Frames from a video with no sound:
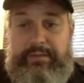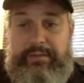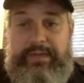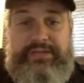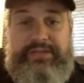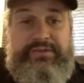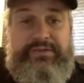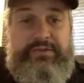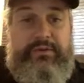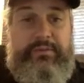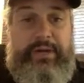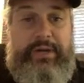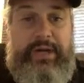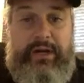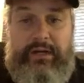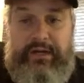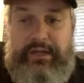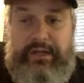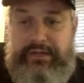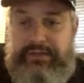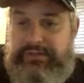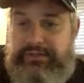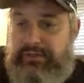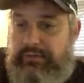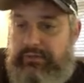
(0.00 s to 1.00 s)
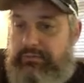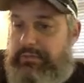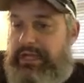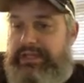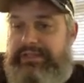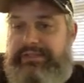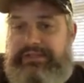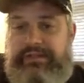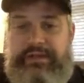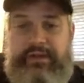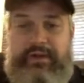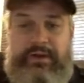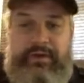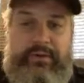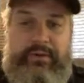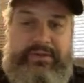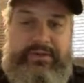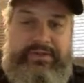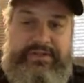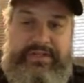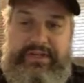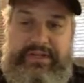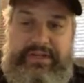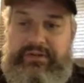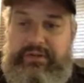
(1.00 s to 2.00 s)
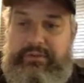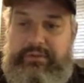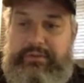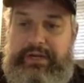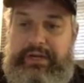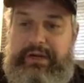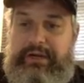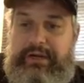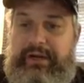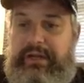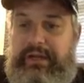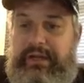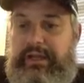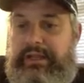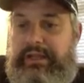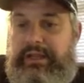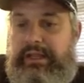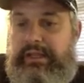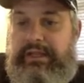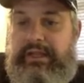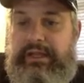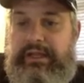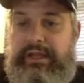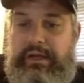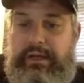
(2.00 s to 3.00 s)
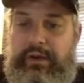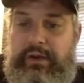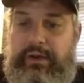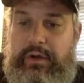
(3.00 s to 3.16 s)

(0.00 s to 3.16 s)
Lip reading: are going to come in Mesoamerica, so Mexico and Central America,